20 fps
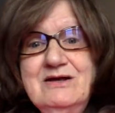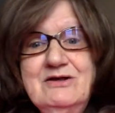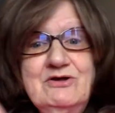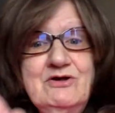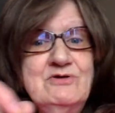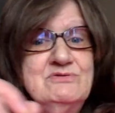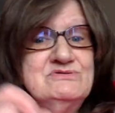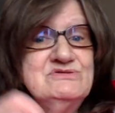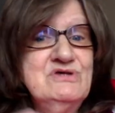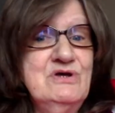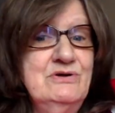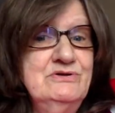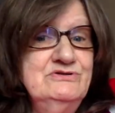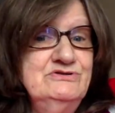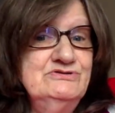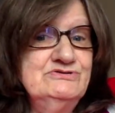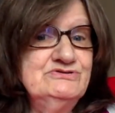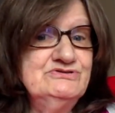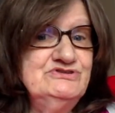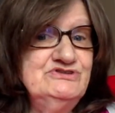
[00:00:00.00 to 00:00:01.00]
goes on
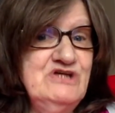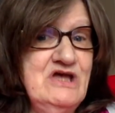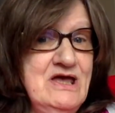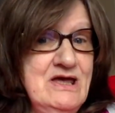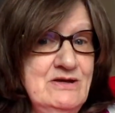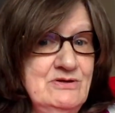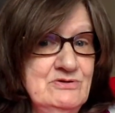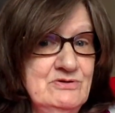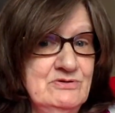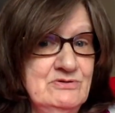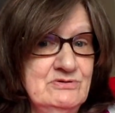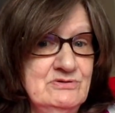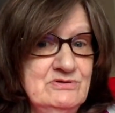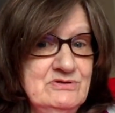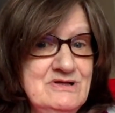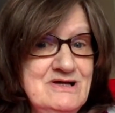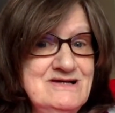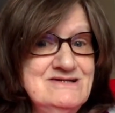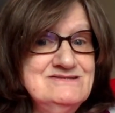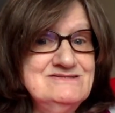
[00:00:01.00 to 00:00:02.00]
your channel
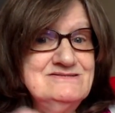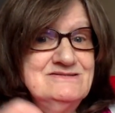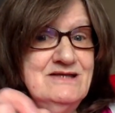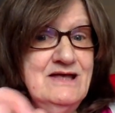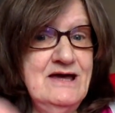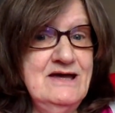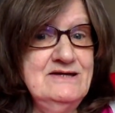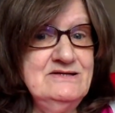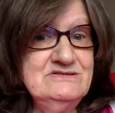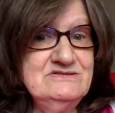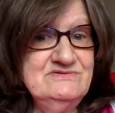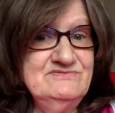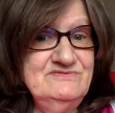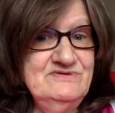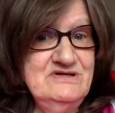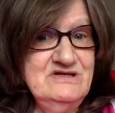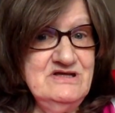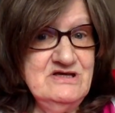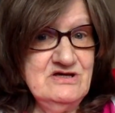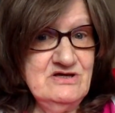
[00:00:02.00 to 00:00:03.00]
as liked
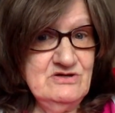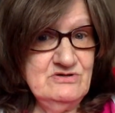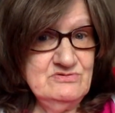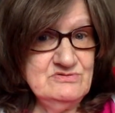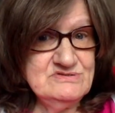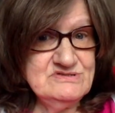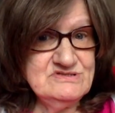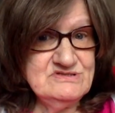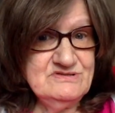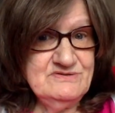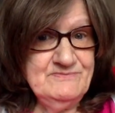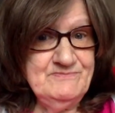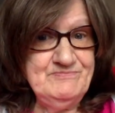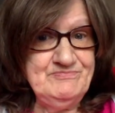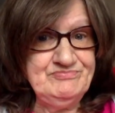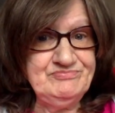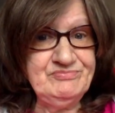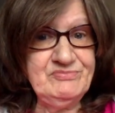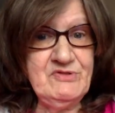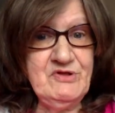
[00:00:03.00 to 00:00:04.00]
videos.
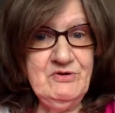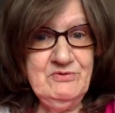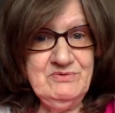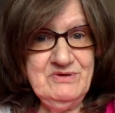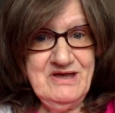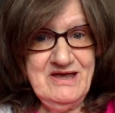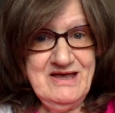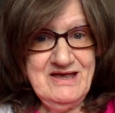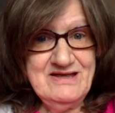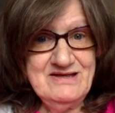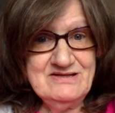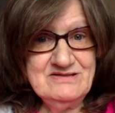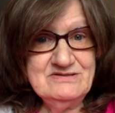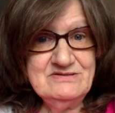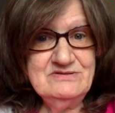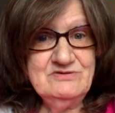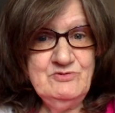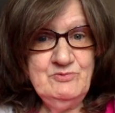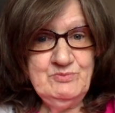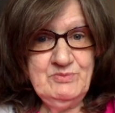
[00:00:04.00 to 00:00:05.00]
Okay,
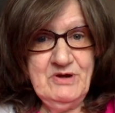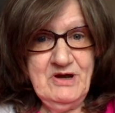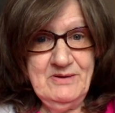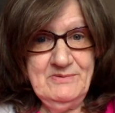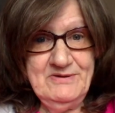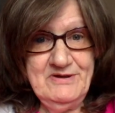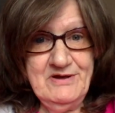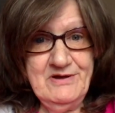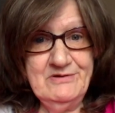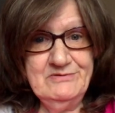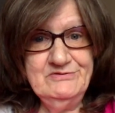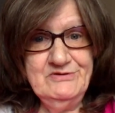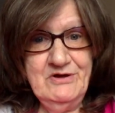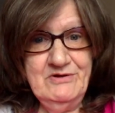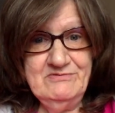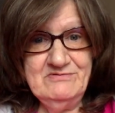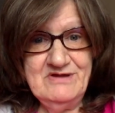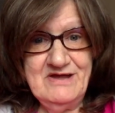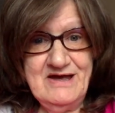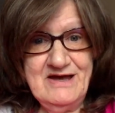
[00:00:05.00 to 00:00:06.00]
you probably all
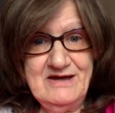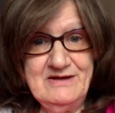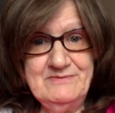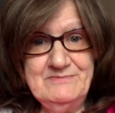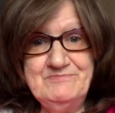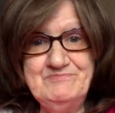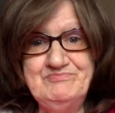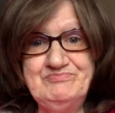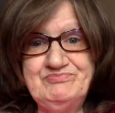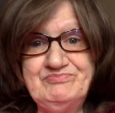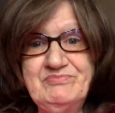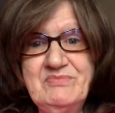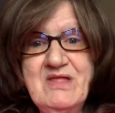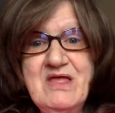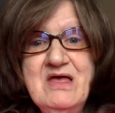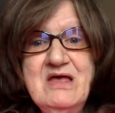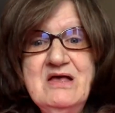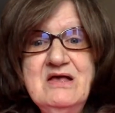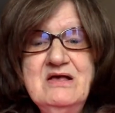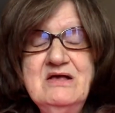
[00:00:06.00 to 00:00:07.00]
know that.
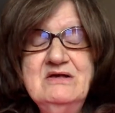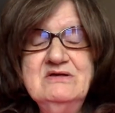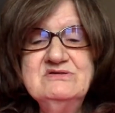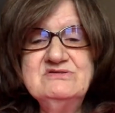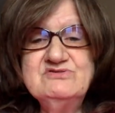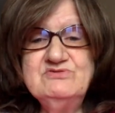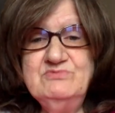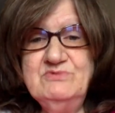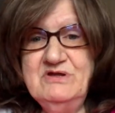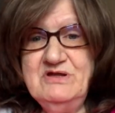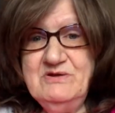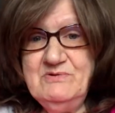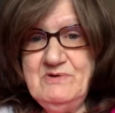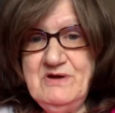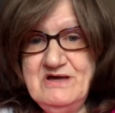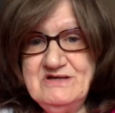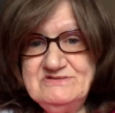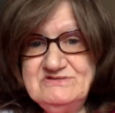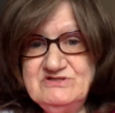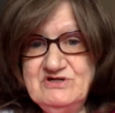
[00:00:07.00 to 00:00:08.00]
So
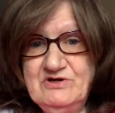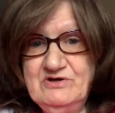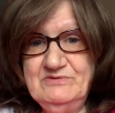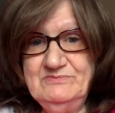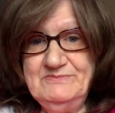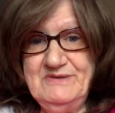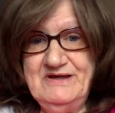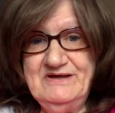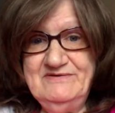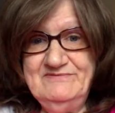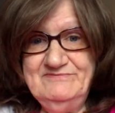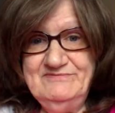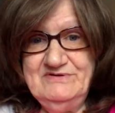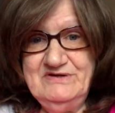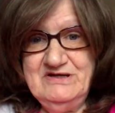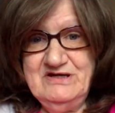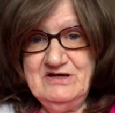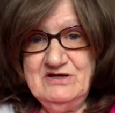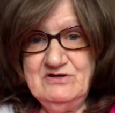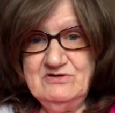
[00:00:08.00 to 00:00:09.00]
anyway, I started making
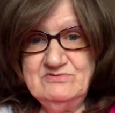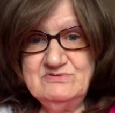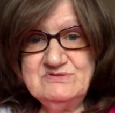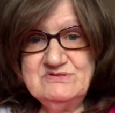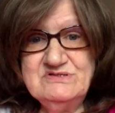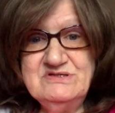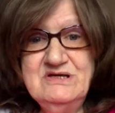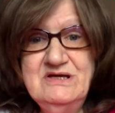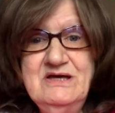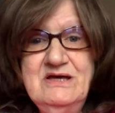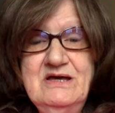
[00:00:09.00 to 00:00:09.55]
videos.